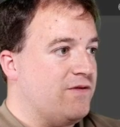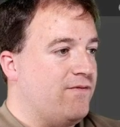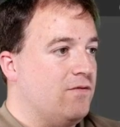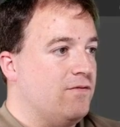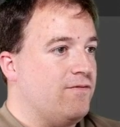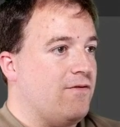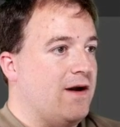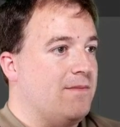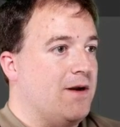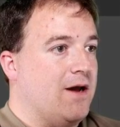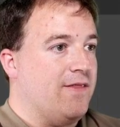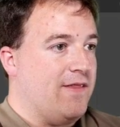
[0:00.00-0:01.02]
full frame
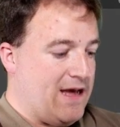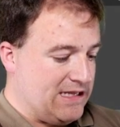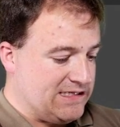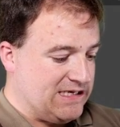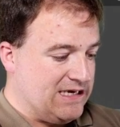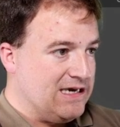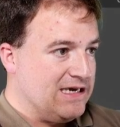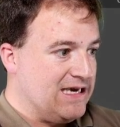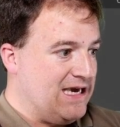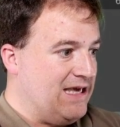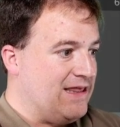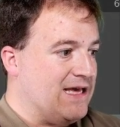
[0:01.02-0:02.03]
like that.
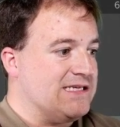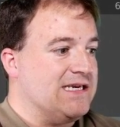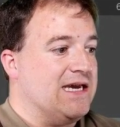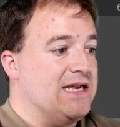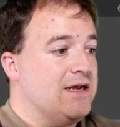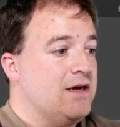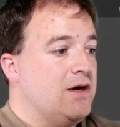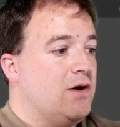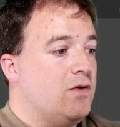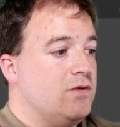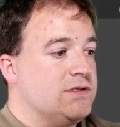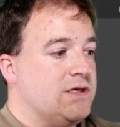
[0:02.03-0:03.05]
Key that in.
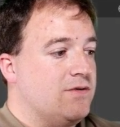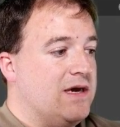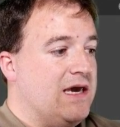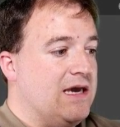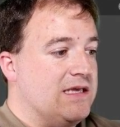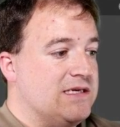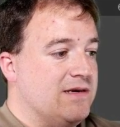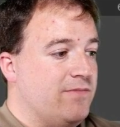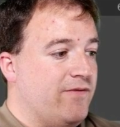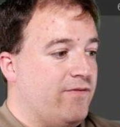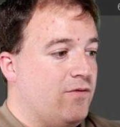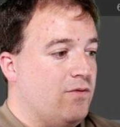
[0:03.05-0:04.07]
Also key it in
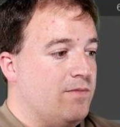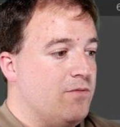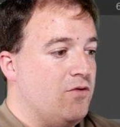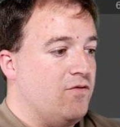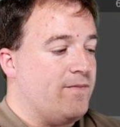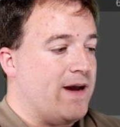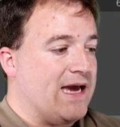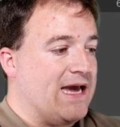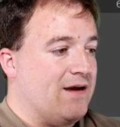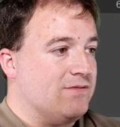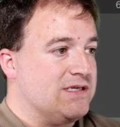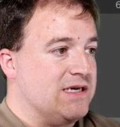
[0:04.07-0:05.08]
before we move back
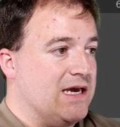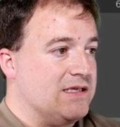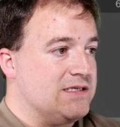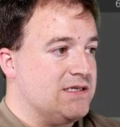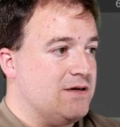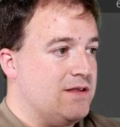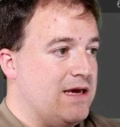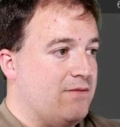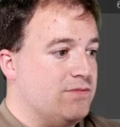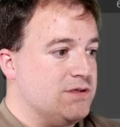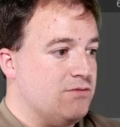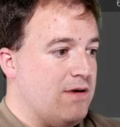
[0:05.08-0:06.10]
out again. So that
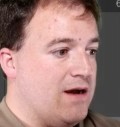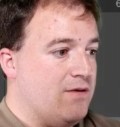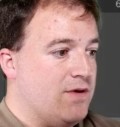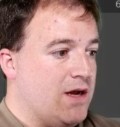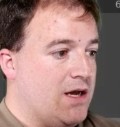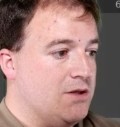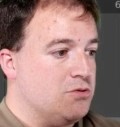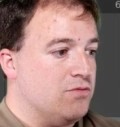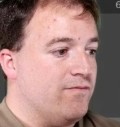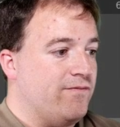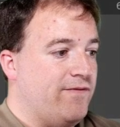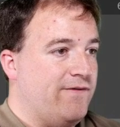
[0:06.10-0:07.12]
was around
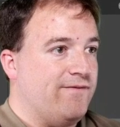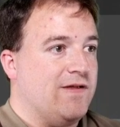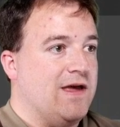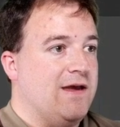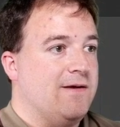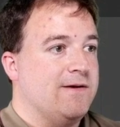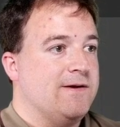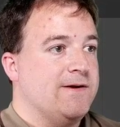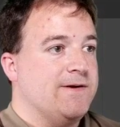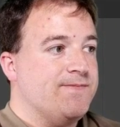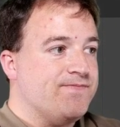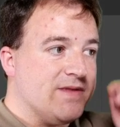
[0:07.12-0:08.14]
150.
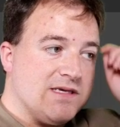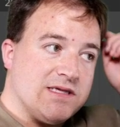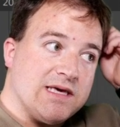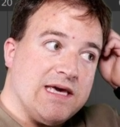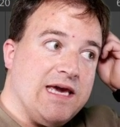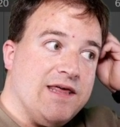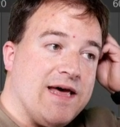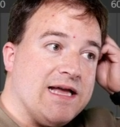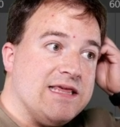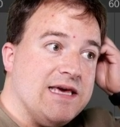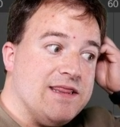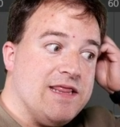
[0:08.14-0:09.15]
So key
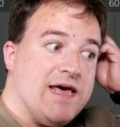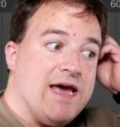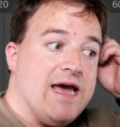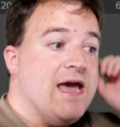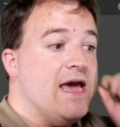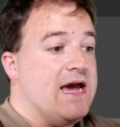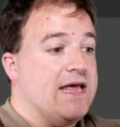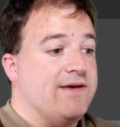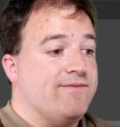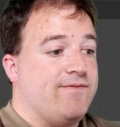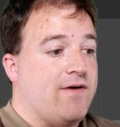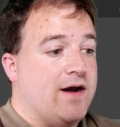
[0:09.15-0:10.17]
that in there. And
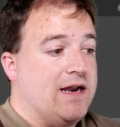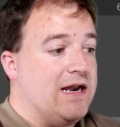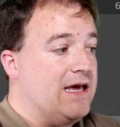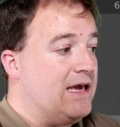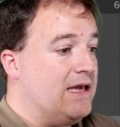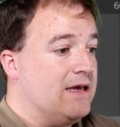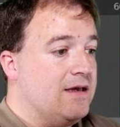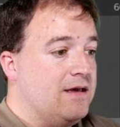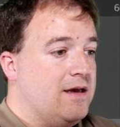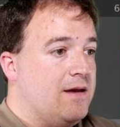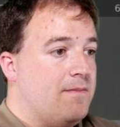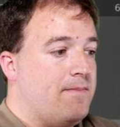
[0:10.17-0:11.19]
then finally
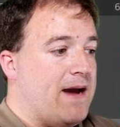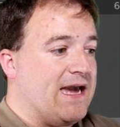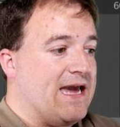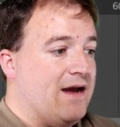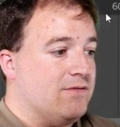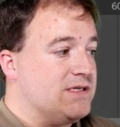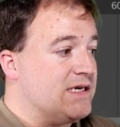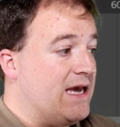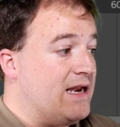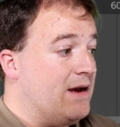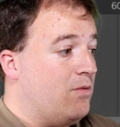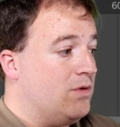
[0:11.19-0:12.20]
back out
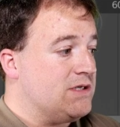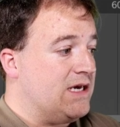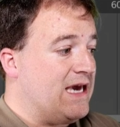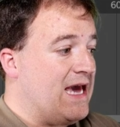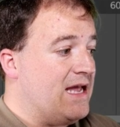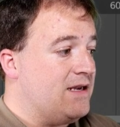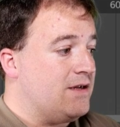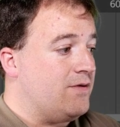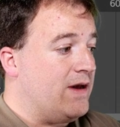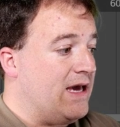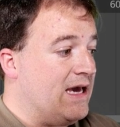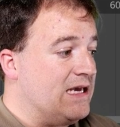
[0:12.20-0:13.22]
again. And what I can do
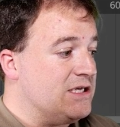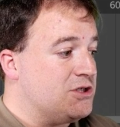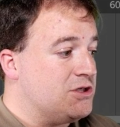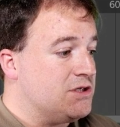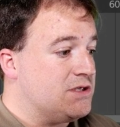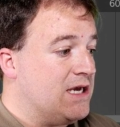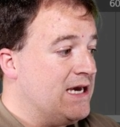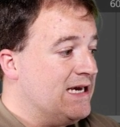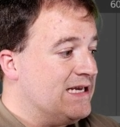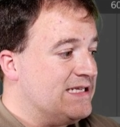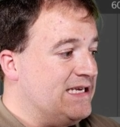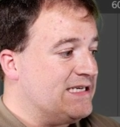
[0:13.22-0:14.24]
here is just
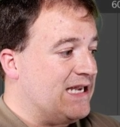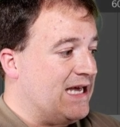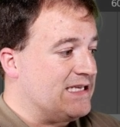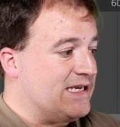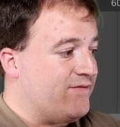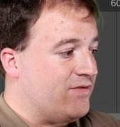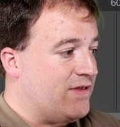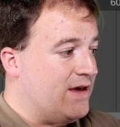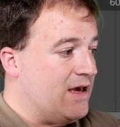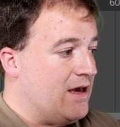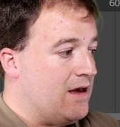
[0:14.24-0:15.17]
deselect everything,